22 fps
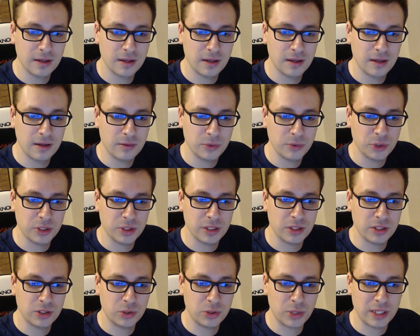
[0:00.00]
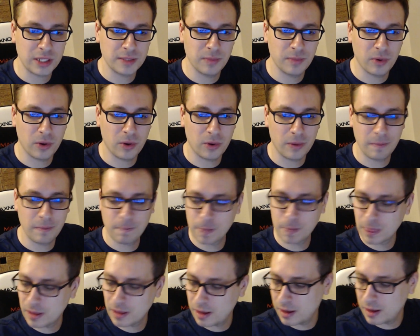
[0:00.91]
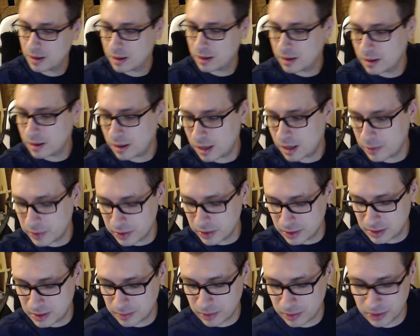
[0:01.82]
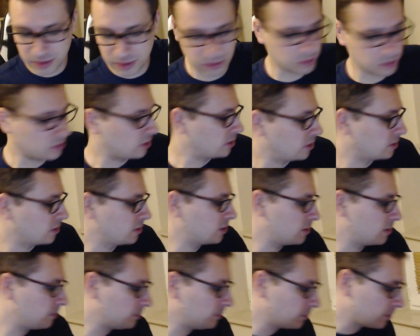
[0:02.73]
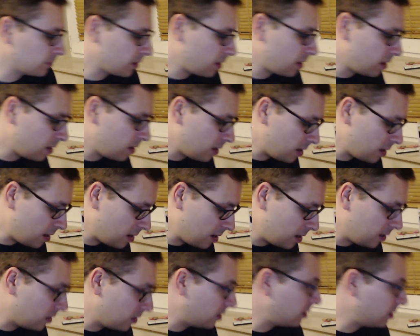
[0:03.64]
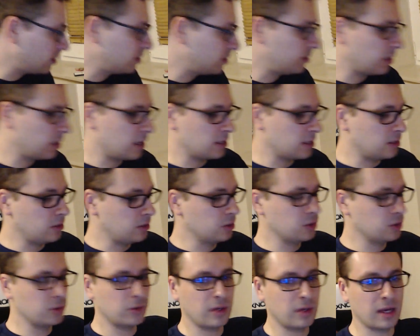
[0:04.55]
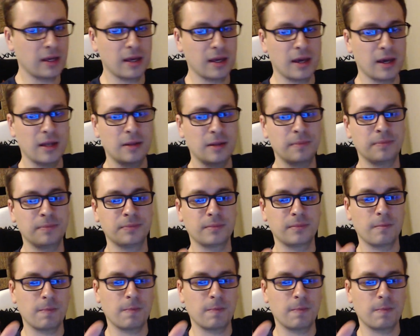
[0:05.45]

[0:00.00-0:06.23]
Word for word: which is a stress ball, and we got some Hearthstone cards. And as usual, again, the